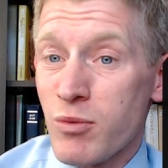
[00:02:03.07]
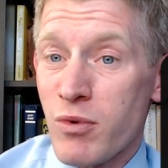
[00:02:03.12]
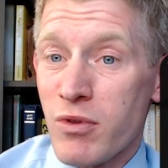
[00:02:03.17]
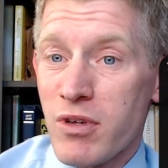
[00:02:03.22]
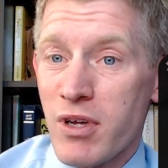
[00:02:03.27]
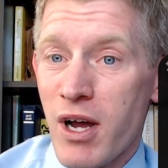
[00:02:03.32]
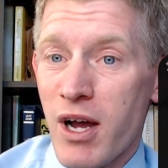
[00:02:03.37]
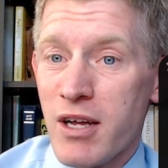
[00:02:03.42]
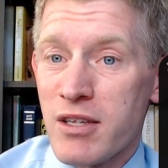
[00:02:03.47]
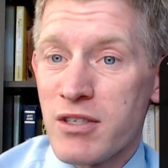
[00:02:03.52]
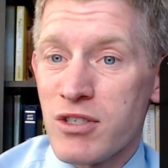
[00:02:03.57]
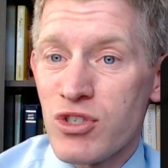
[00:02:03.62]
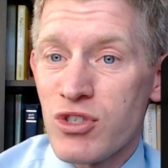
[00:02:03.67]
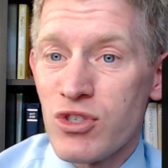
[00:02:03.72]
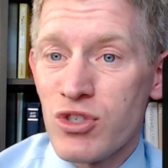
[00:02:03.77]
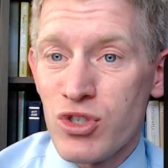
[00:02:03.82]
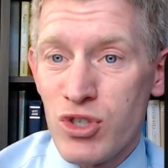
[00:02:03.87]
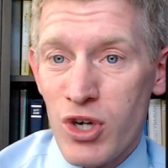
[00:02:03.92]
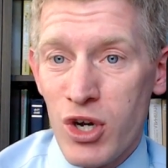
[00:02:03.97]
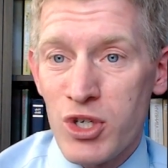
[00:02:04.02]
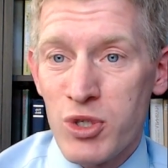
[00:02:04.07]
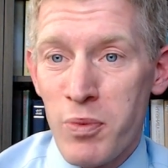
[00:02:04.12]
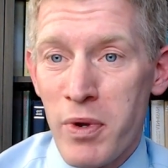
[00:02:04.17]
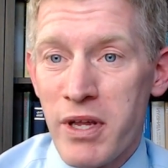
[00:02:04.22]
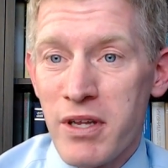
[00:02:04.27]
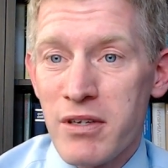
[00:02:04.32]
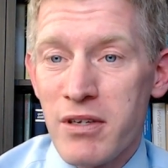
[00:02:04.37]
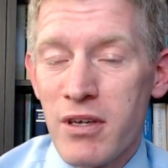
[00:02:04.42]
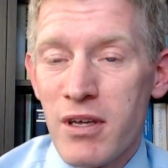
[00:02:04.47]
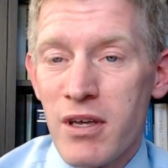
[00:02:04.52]
with God's
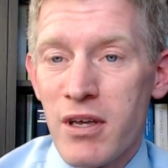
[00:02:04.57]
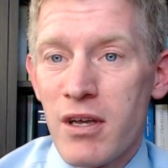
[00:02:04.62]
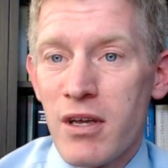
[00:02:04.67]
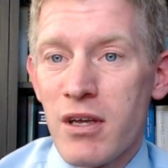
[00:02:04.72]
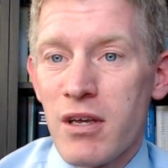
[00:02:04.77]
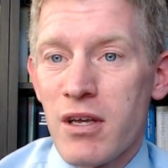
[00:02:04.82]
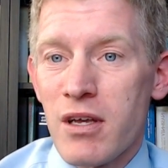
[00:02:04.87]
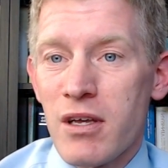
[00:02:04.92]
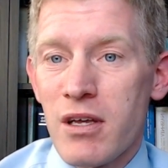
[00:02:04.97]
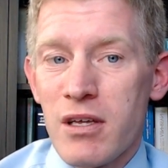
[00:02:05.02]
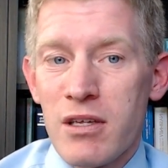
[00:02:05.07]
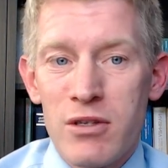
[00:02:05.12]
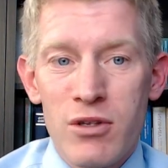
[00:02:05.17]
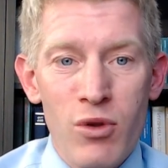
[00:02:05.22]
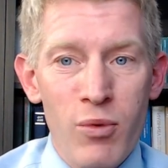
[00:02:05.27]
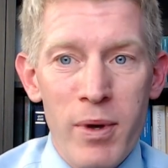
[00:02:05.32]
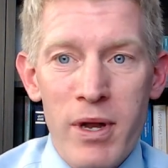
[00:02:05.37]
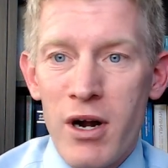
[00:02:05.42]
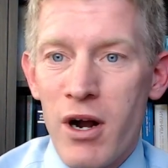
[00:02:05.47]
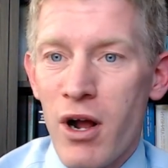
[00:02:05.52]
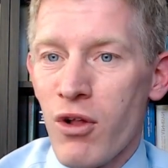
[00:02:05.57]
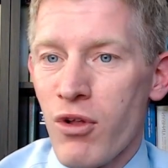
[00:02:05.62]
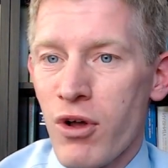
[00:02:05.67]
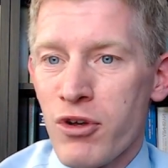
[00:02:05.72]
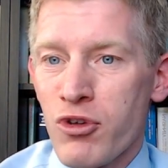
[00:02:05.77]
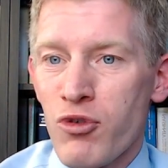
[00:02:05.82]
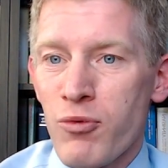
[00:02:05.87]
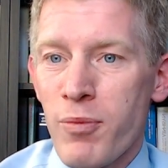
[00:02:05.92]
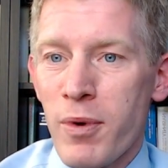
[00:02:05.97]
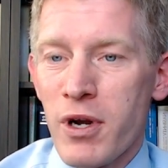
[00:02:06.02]
judgment. No matter how
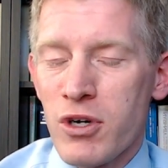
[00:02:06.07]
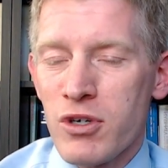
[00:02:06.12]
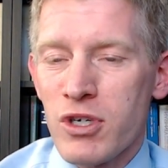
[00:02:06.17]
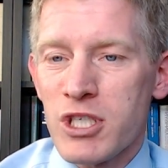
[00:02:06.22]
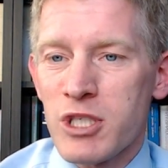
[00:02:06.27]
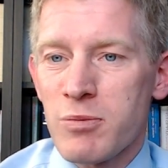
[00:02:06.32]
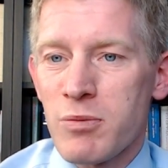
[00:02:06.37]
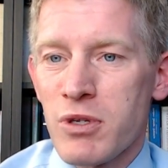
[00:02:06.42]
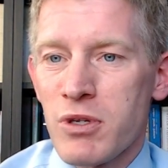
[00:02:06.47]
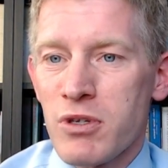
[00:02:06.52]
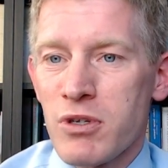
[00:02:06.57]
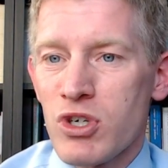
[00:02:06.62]
long you've been a Christian,